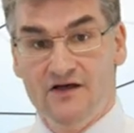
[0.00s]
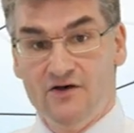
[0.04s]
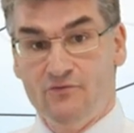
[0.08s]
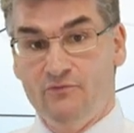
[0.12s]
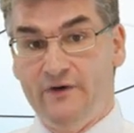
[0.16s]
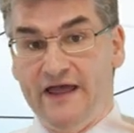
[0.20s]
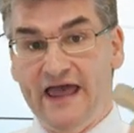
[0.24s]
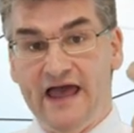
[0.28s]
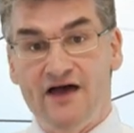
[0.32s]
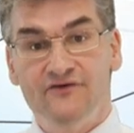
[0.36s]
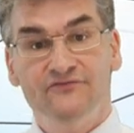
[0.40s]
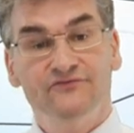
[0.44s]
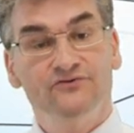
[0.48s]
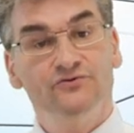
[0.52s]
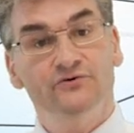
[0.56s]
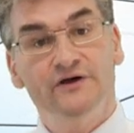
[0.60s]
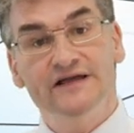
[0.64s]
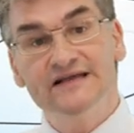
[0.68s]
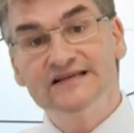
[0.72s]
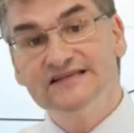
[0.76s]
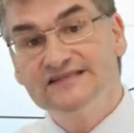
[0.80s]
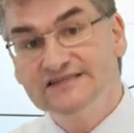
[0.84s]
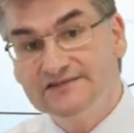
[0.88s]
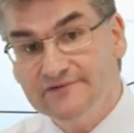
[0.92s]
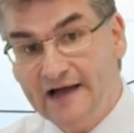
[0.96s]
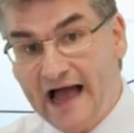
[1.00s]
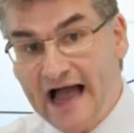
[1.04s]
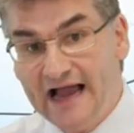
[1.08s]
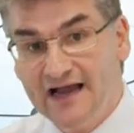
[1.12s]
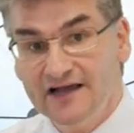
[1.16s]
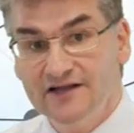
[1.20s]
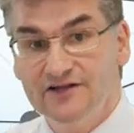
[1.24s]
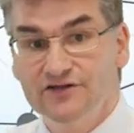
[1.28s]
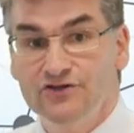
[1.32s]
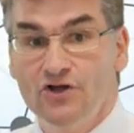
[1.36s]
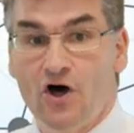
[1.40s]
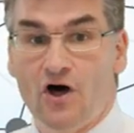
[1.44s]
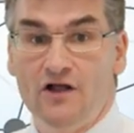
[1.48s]
we have to
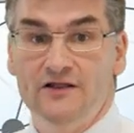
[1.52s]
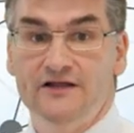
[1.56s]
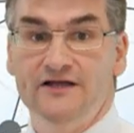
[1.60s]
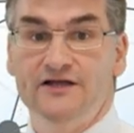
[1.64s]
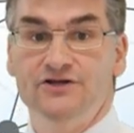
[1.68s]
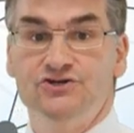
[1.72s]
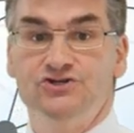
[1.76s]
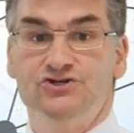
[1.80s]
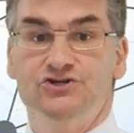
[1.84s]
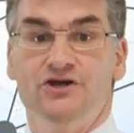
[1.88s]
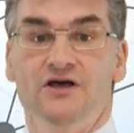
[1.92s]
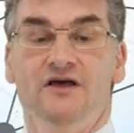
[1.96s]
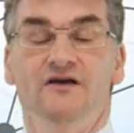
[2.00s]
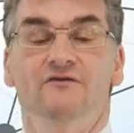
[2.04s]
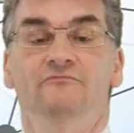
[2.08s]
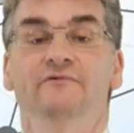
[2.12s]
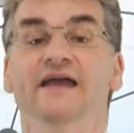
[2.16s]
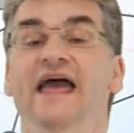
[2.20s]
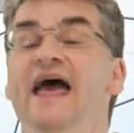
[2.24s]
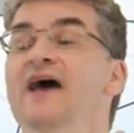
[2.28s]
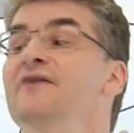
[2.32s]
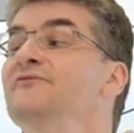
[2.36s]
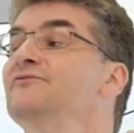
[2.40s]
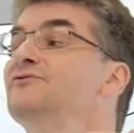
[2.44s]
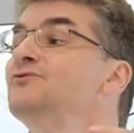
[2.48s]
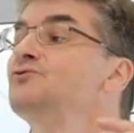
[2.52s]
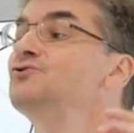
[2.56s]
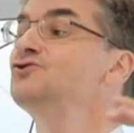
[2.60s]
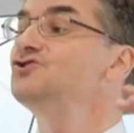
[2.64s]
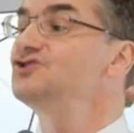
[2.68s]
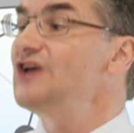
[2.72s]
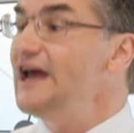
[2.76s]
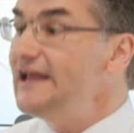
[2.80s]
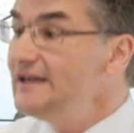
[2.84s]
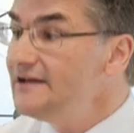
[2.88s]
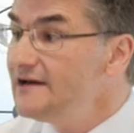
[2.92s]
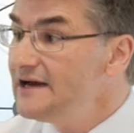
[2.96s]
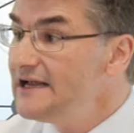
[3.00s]
extract knowledge, we have to
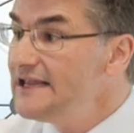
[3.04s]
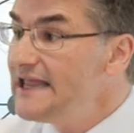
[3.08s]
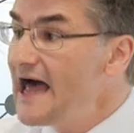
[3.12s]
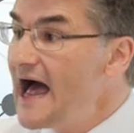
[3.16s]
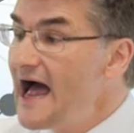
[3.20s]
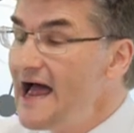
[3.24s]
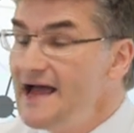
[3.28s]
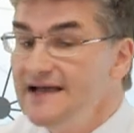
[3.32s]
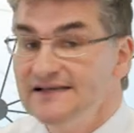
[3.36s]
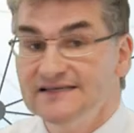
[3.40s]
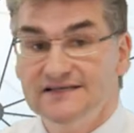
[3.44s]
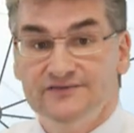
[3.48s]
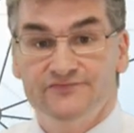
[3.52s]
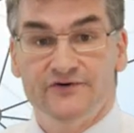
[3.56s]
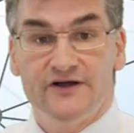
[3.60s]
generalize.